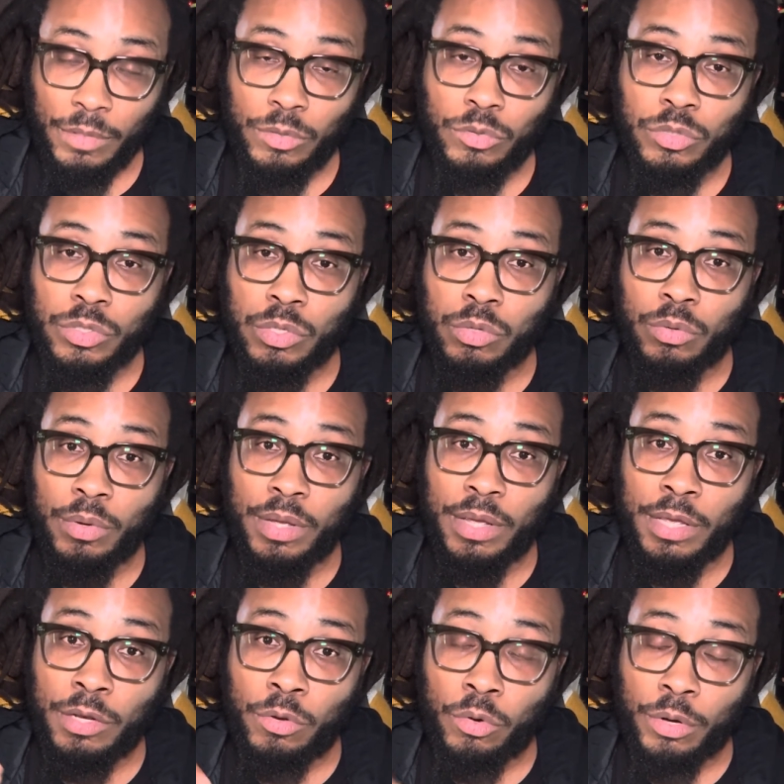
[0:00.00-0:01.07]
So
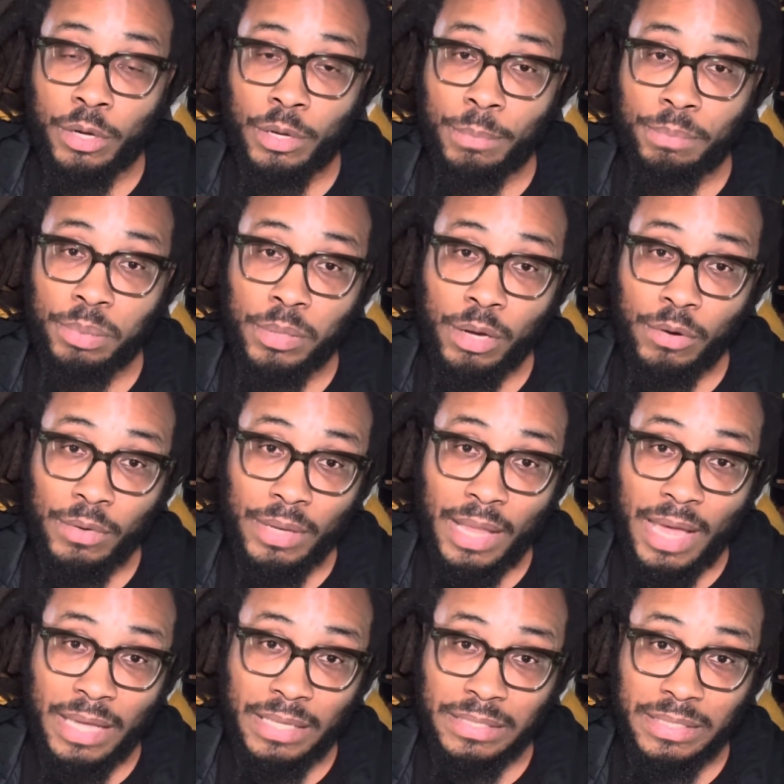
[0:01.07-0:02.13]
in order to
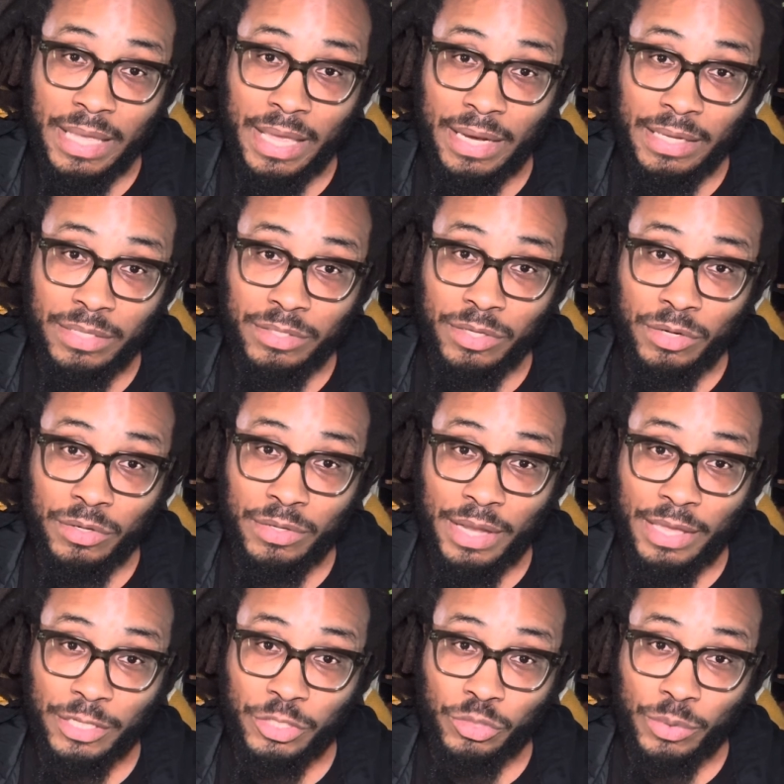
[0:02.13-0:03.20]
pluralize that and turn
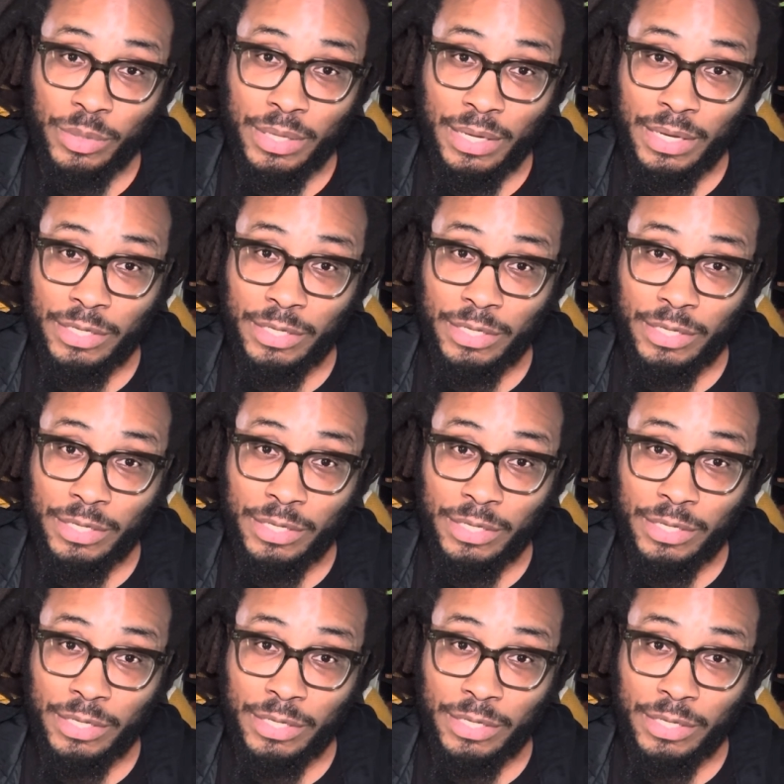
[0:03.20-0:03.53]
that tree